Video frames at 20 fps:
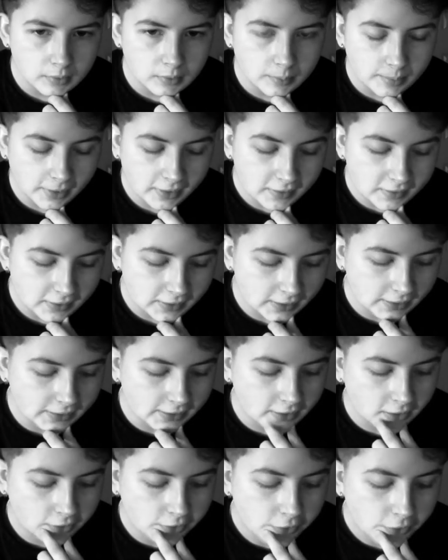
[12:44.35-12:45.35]
Basically,
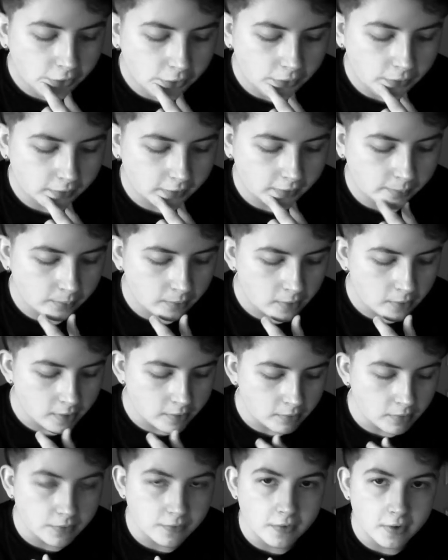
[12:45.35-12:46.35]
I knew that my
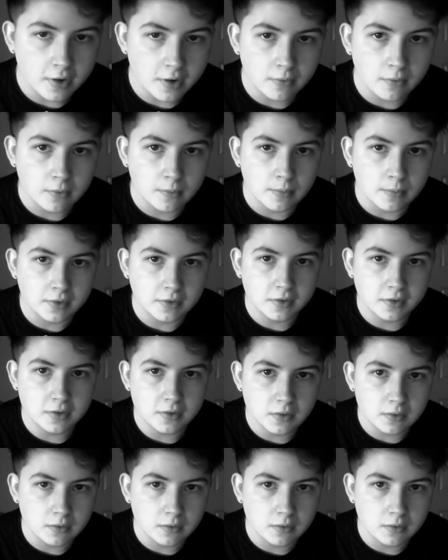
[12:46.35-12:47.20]
surgery